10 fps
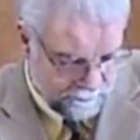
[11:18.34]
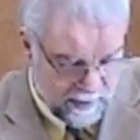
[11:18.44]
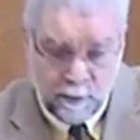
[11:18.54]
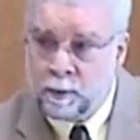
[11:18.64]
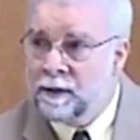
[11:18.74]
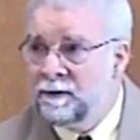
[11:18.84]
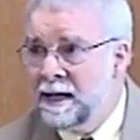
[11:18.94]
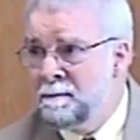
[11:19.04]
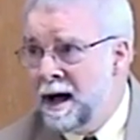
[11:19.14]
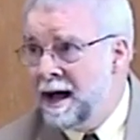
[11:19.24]
In the book of
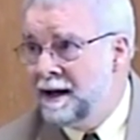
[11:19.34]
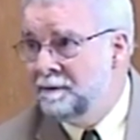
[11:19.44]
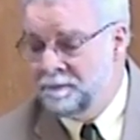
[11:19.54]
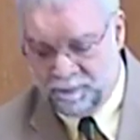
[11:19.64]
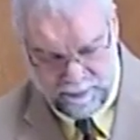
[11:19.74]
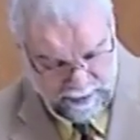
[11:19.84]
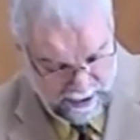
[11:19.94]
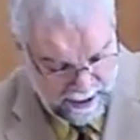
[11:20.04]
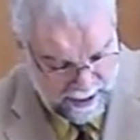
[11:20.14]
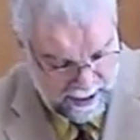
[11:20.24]
Nehemiah,
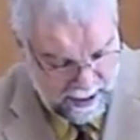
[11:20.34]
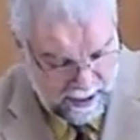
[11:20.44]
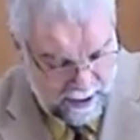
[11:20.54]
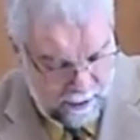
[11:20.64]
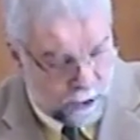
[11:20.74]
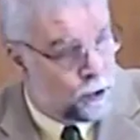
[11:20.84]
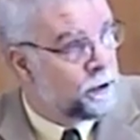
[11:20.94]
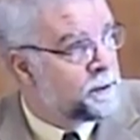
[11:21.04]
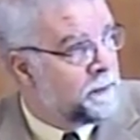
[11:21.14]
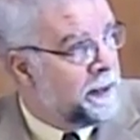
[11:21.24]
the
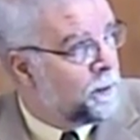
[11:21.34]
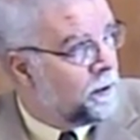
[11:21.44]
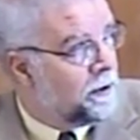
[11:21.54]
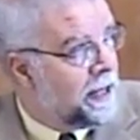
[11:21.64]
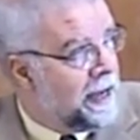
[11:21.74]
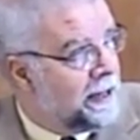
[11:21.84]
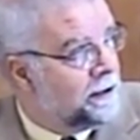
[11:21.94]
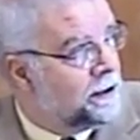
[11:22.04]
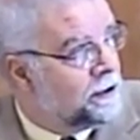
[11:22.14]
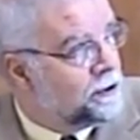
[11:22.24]
Jewish people had
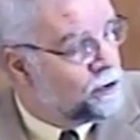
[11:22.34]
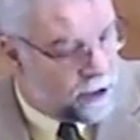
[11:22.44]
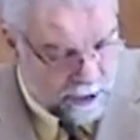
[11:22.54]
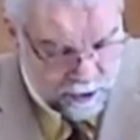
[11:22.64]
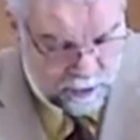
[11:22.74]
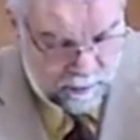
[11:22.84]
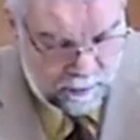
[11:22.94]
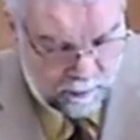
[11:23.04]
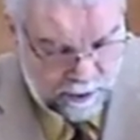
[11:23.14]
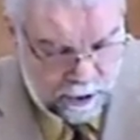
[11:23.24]
just
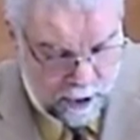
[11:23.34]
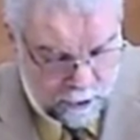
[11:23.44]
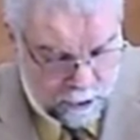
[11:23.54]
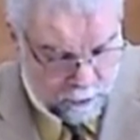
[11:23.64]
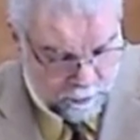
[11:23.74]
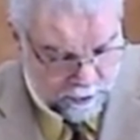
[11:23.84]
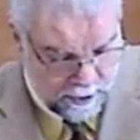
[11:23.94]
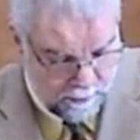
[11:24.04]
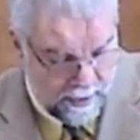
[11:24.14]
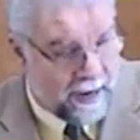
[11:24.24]
returned to
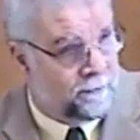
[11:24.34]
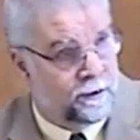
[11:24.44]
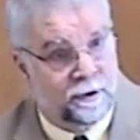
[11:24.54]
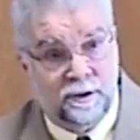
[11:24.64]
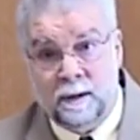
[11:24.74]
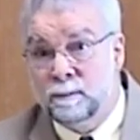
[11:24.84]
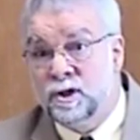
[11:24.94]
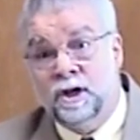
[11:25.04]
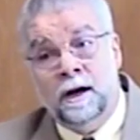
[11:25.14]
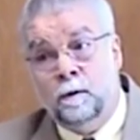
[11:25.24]
Jerusalem after some
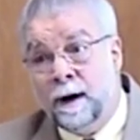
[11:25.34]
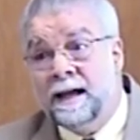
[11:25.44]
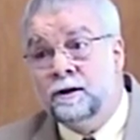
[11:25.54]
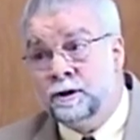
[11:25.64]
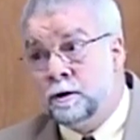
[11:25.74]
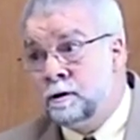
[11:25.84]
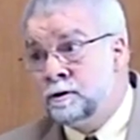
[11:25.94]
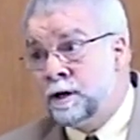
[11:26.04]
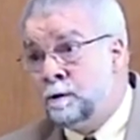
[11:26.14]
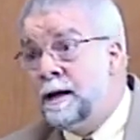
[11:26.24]

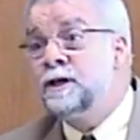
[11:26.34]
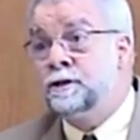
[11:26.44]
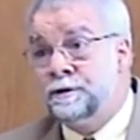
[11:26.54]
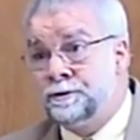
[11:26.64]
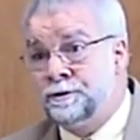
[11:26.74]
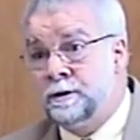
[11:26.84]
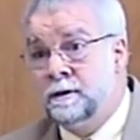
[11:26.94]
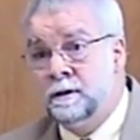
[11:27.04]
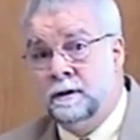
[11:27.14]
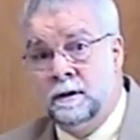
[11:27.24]
generations
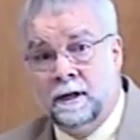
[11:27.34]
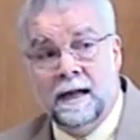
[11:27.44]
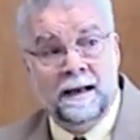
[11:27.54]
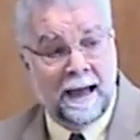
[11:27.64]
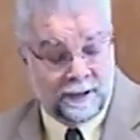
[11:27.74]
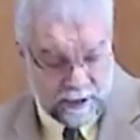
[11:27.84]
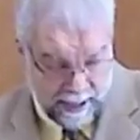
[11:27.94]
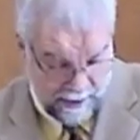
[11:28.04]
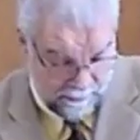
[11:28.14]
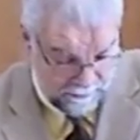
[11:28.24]
in exile.